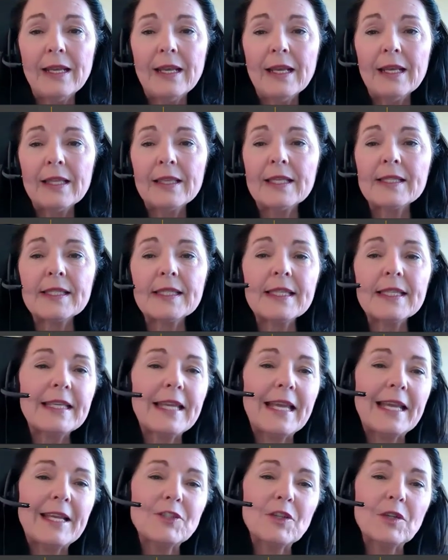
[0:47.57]
This is the
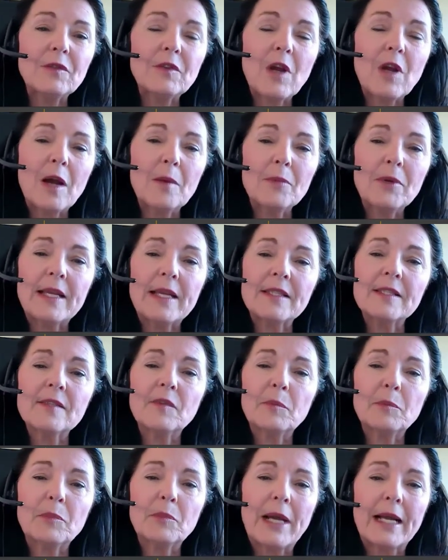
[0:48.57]
nature of comprehensive
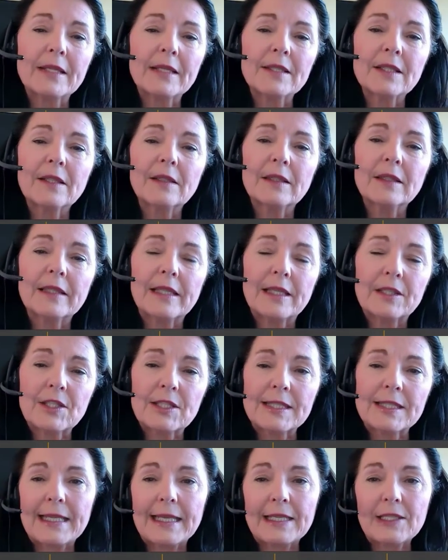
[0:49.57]
and practical
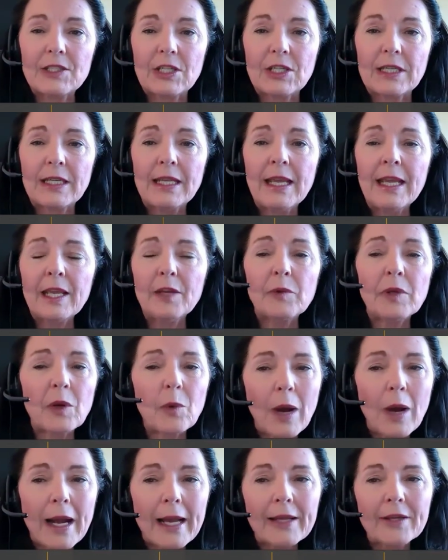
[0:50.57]
legislation. It
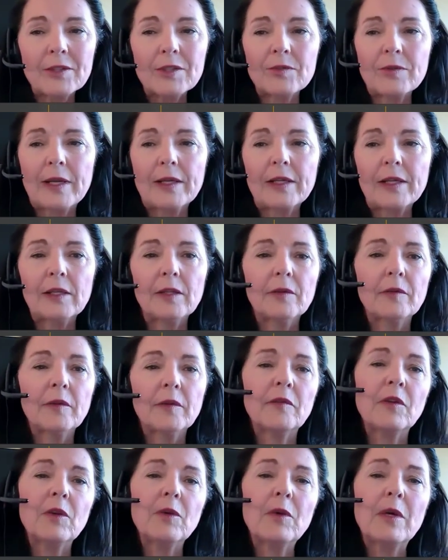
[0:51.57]
requires regular
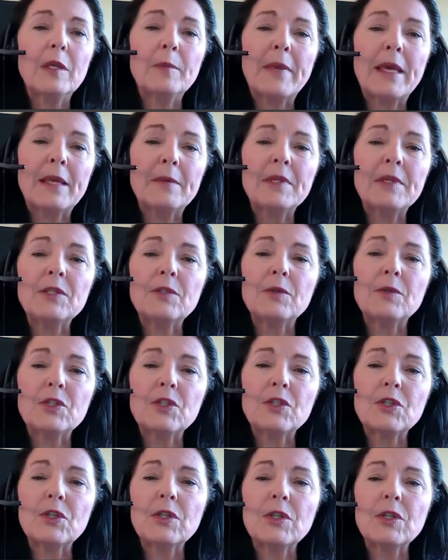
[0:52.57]
review and amendment to
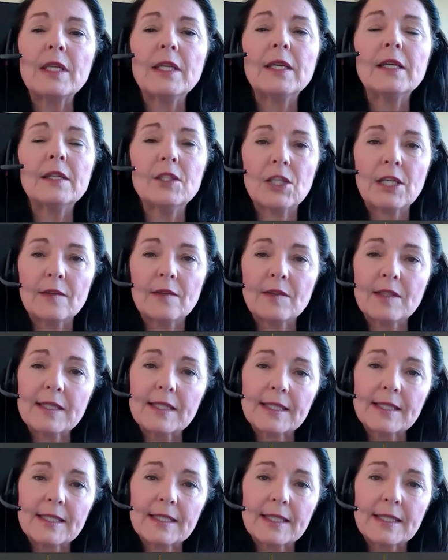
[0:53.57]
ensure that it achieves its
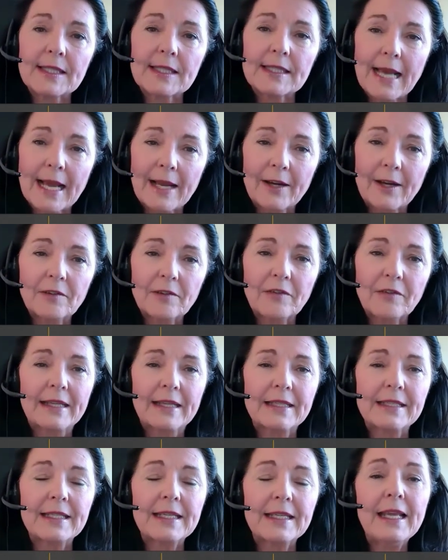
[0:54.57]
desired effect.
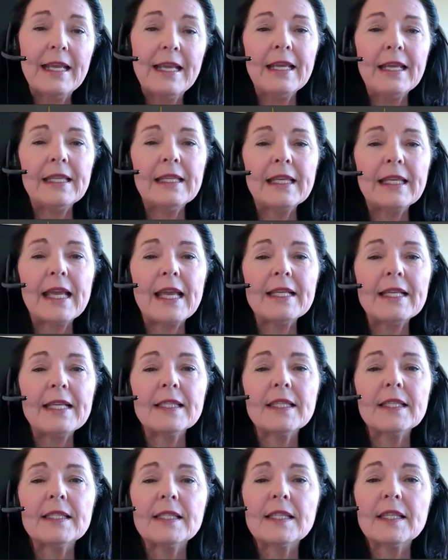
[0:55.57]
In the case of the
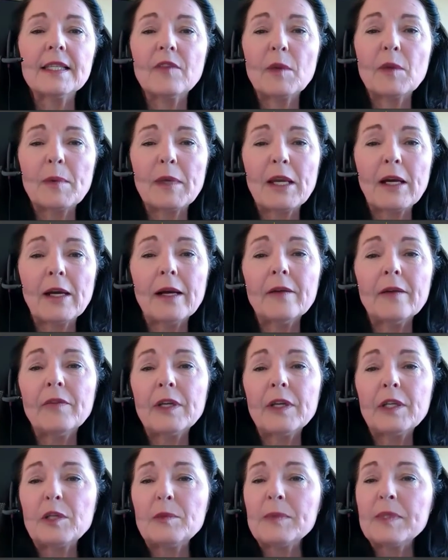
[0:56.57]
CVBR,
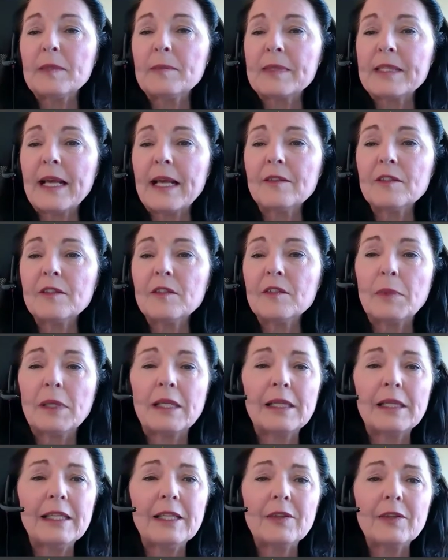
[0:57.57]
victims themselves have been
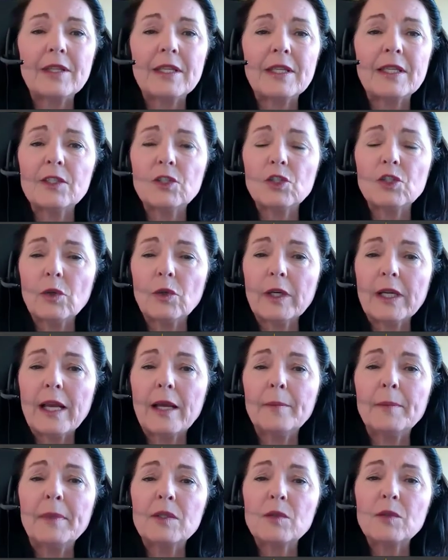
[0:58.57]
clear that its
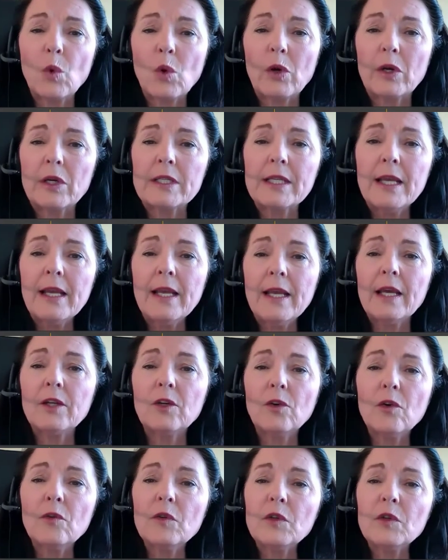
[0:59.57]
shortcomings warrant an
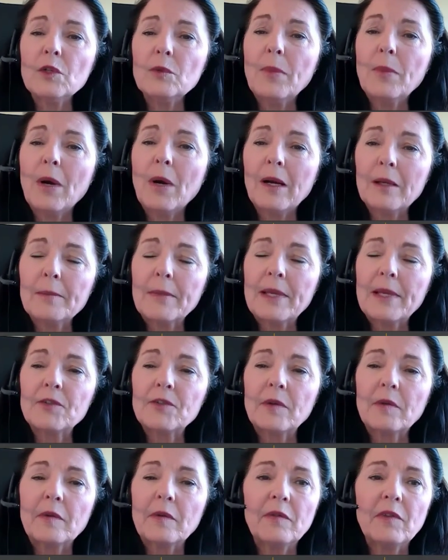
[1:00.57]
overdue
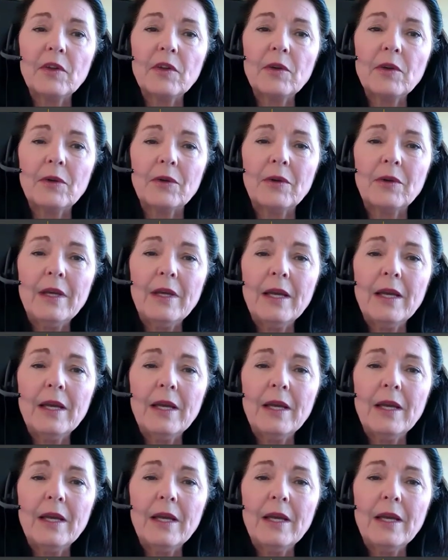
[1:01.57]
parliamentary review.